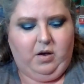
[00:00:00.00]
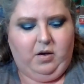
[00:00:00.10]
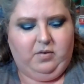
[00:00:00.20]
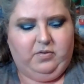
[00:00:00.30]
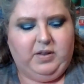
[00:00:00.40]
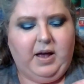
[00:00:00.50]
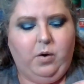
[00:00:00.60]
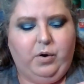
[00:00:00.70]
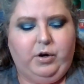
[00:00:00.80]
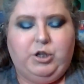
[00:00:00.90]

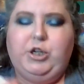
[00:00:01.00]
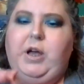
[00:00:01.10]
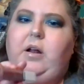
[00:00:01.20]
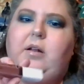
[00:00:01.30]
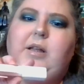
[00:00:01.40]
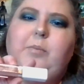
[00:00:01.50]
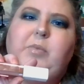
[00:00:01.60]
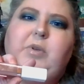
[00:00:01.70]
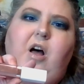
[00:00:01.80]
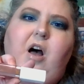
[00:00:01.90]
Flower Shine On Lip
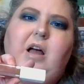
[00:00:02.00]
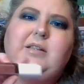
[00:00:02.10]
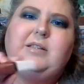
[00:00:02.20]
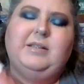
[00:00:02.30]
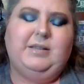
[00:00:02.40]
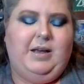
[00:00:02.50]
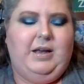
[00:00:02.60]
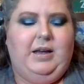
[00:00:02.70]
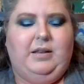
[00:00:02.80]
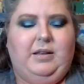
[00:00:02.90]
Gloss
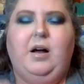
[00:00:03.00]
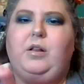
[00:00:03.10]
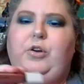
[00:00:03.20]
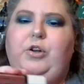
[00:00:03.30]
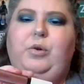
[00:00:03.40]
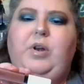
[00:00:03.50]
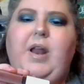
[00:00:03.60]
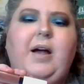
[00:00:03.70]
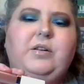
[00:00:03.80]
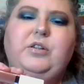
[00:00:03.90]
in the color Nude
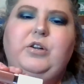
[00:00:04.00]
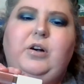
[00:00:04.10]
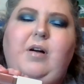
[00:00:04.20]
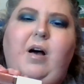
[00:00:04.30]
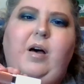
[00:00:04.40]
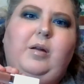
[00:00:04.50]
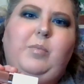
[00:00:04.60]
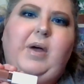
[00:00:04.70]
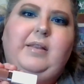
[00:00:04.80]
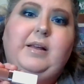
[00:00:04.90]
Nectar on
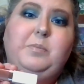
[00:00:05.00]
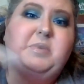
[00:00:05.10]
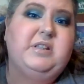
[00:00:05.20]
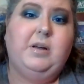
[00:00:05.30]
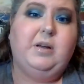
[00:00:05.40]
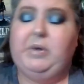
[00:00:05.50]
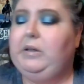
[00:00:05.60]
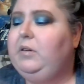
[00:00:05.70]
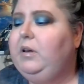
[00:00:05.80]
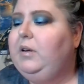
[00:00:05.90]
my lips. I
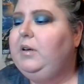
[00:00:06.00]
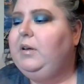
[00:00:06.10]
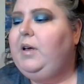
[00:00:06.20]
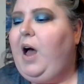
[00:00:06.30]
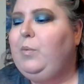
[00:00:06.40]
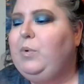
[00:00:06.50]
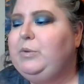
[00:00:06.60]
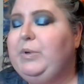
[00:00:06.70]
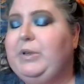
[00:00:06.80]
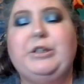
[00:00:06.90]
mean, I
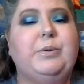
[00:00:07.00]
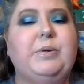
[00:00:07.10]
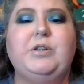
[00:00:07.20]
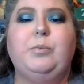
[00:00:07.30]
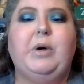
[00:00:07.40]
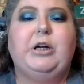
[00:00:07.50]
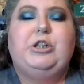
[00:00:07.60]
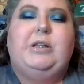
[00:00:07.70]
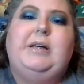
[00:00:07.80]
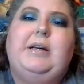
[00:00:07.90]
wasn't really doing too
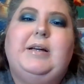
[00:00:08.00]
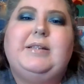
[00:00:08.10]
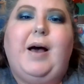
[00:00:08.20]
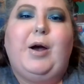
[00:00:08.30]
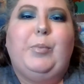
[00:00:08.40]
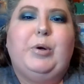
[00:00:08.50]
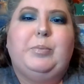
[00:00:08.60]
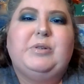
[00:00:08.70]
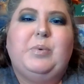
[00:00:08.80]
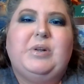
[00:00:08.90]
much. The entire
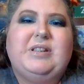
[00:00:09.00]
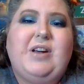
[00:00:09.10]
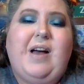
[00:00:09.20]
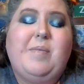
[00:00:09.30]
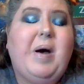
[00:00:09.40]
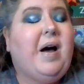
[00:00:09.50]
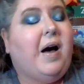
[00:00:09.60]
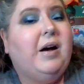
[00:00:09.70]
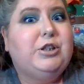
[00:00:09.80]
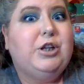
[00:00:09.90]
purpose was to have my
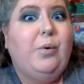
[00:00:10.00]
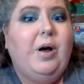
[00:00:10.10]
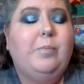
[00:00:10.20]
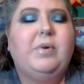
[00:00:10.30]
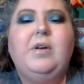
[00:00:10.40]
eyes show up.